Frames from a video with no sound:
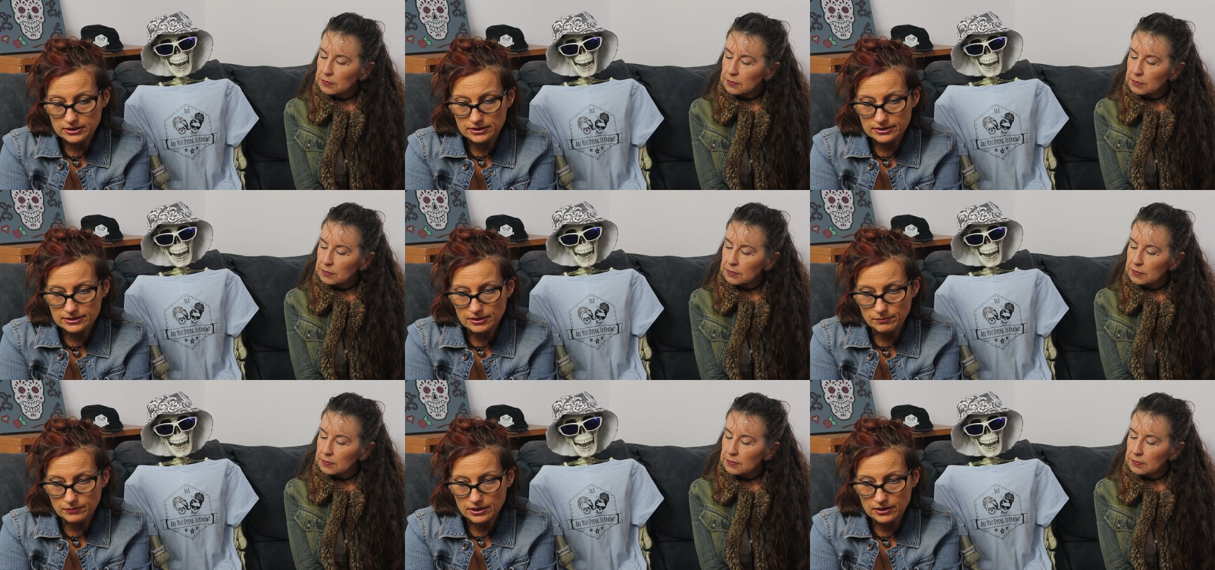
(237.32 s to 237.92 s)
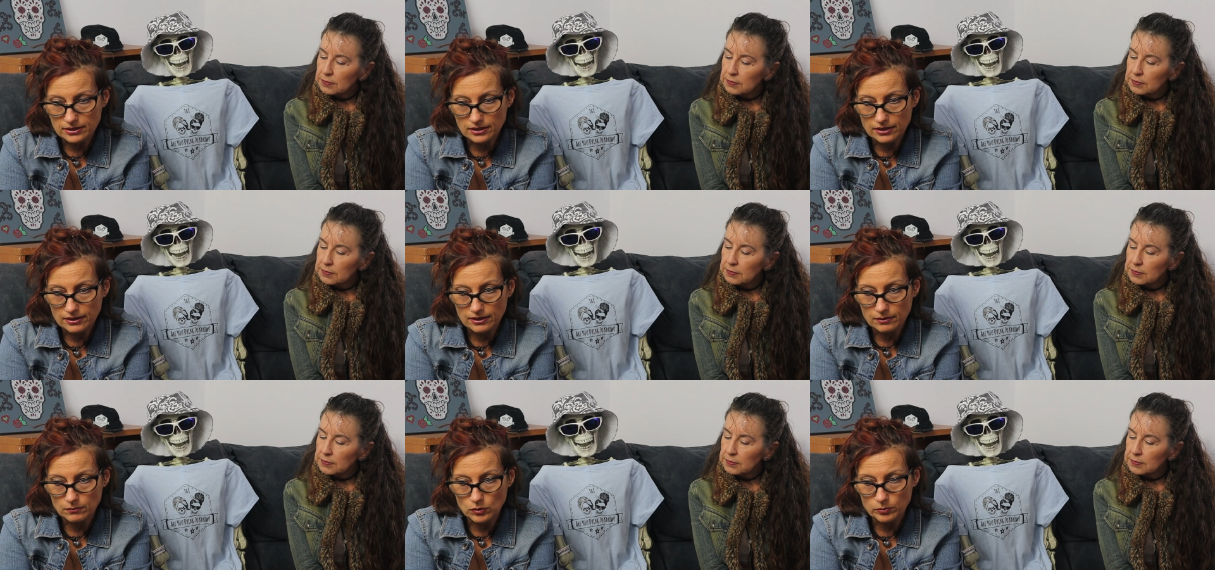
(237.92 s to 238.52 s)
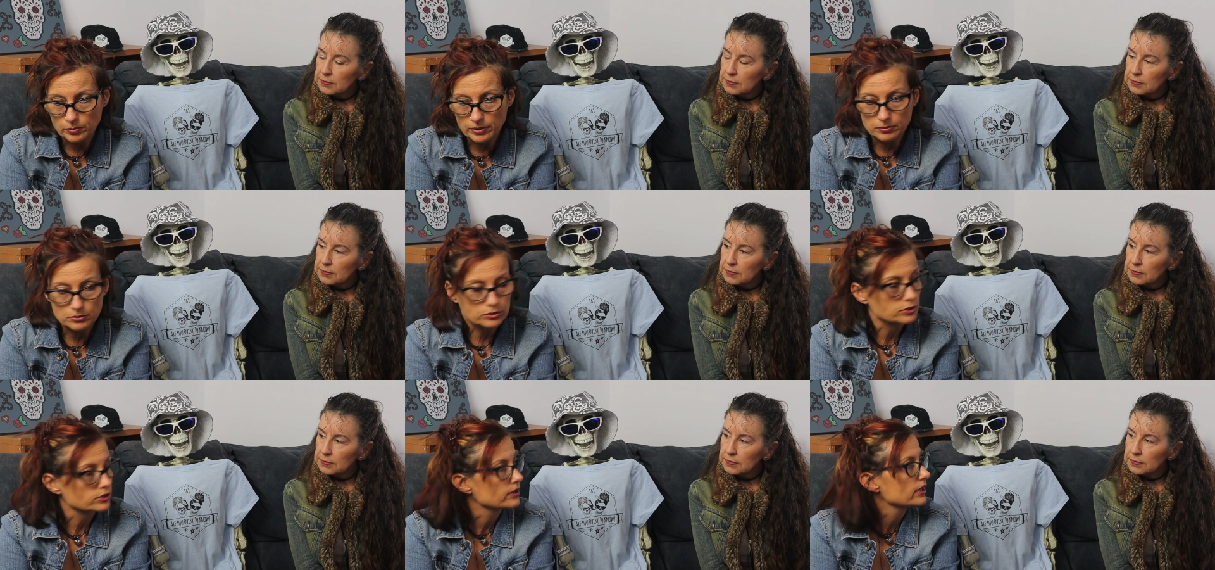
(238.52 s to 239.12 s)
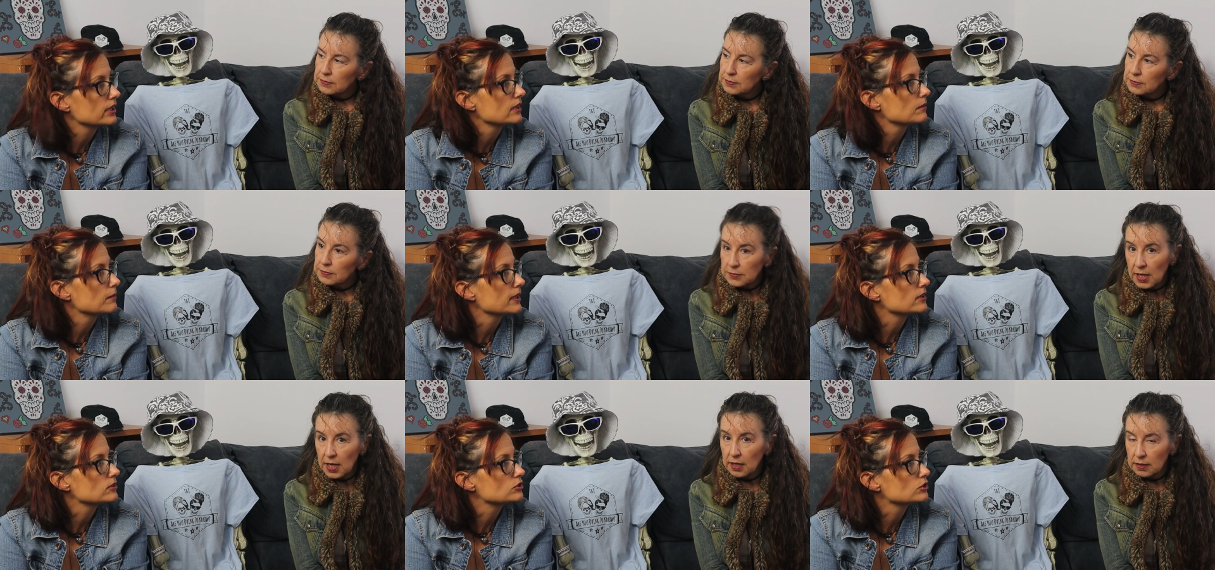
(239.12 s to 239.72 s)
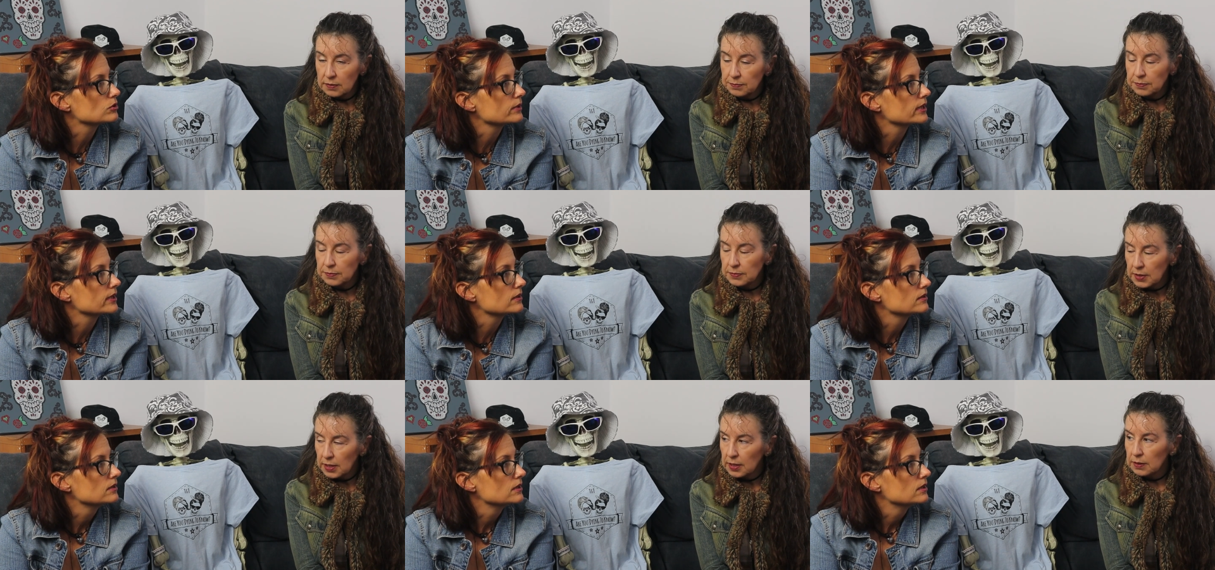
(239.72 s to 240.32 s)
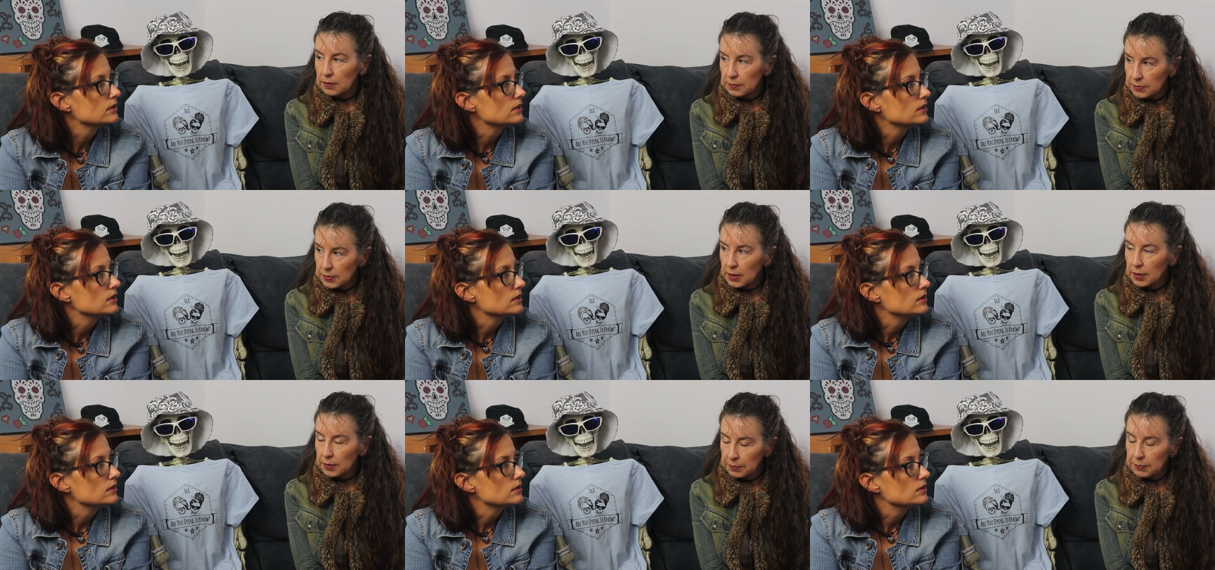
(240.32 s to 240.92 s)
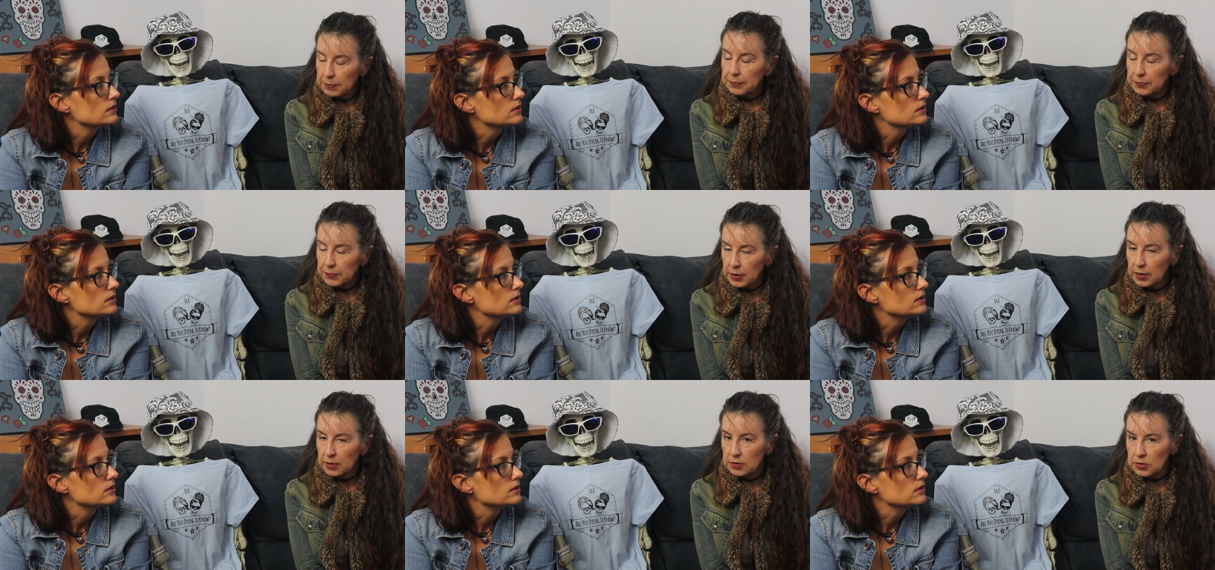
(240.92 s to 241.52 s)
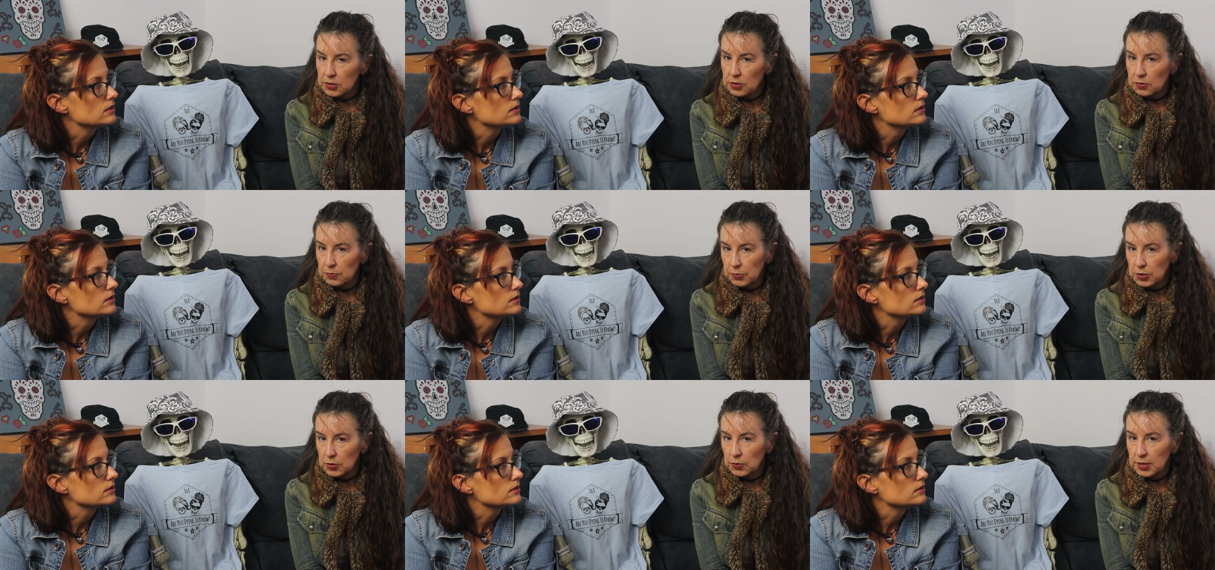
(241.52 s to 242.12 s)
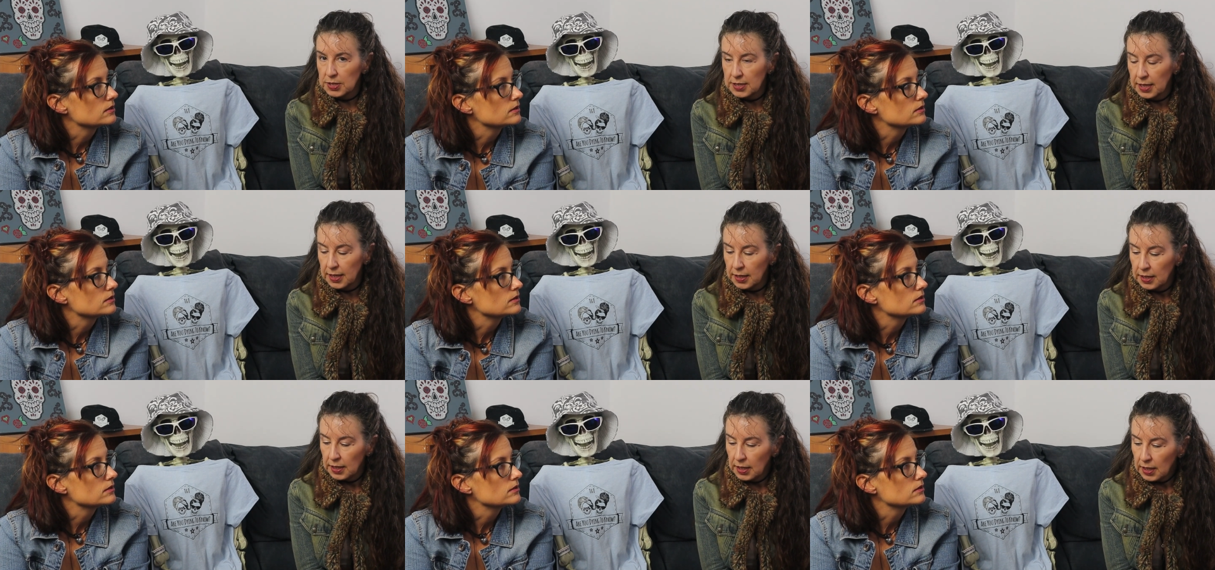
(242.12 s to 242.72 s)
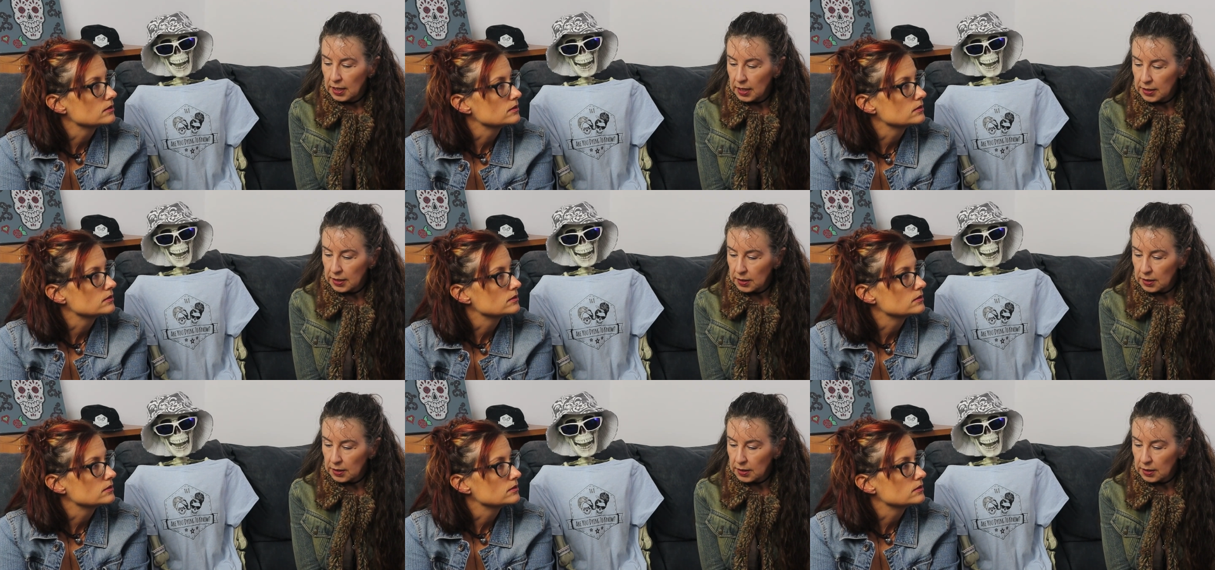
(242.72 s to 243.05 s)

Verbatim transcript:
Speaker 1: and it's something that I think more people should think about yeah. doing. Yeah,
Speaker 2: yeah yeah for should so he's uh, I